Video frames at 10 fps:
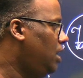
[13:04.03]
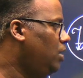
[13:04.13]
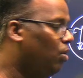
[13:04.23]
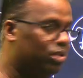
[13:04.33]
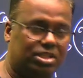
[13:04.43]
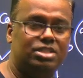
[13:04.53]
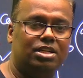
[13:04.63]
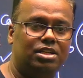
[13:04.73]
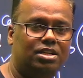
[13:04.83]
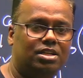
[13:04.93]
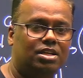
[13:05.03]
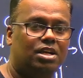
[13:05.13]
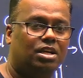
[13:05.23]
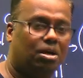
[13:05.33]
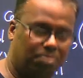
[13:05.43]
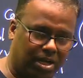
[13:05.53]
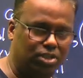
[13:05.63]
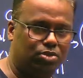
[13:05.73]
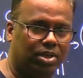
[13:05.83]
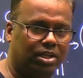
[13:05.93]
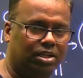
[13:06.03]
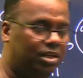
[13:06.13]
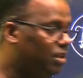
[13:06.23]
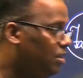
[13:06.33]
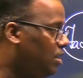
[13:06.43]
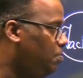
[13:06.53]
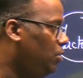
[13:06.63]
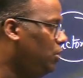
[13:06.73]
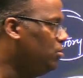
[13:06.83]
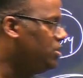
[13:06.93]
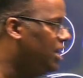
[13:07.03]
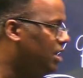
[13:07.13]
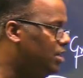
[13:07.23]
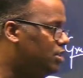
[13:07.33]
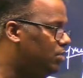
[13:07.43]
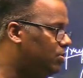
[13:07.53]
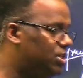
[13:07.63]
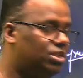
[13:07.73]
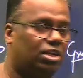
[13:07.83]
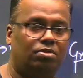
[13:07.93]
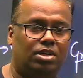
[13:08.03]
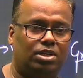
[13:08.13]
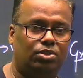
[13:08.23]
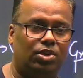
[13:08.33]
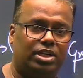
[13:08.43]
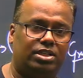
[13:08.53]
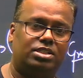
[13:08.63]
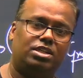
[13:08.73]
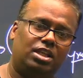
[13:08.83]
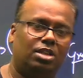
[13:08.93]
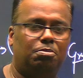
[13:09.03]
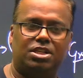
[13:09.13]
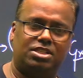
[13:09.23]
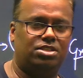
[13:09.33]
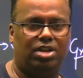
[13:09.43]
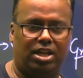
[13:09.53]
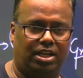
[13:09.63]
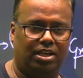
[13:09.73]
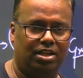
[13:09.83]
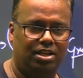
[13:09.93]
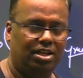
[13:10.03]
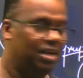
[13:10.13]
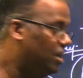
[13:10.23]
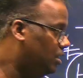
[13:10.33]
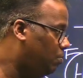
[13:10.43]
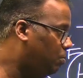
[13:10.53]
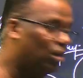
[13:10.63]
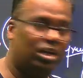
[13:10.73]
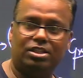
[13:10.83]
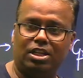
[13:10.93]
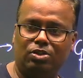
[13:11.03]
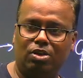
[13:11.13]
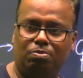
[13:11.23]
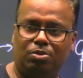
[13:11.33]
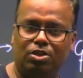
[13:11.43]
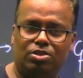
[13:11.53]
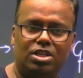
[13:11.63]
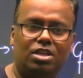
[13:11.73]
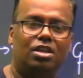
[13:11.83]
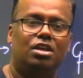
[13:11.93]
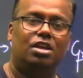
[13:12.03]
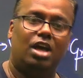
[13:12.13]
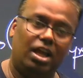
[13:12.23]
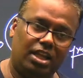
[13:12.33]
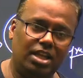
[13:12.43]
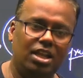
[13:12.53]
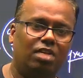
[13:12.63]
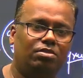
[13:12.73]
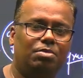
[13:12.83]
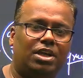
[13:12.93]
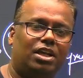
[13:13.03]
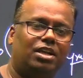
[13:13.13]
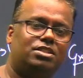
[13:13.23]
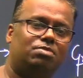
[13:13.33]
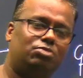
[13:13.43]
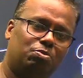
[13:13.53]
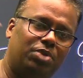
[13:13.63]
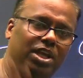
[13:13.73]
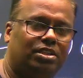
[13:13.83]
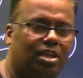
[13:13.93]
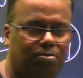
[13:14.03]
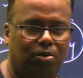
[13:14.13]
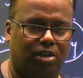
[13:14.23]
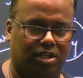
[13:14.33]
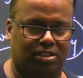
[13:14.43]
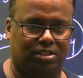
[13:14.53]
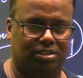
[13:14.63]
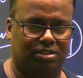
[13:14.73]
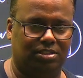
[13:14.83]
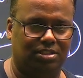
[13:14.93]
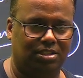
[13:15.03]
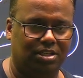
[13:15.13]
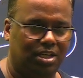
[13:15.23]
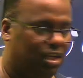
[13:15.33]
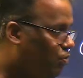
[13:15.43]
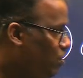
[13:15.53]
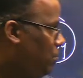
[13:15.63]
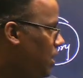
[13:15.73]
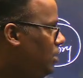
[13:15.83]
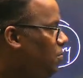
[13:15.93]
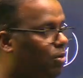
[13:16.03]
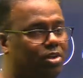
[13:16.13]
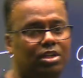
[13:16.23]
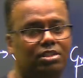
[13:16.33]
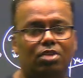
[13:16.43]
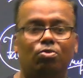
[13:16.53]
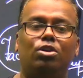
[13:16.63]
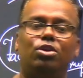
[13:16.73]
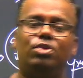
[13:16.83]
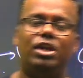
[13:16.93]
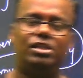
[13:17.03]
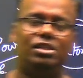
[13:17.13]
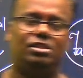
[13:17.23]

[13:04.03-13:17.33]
oxygen combine together, they produce energy which is converted to electricity and the bus is running. The product that you are producing again have a mechanism to break that product. If you break the product, then what do you get?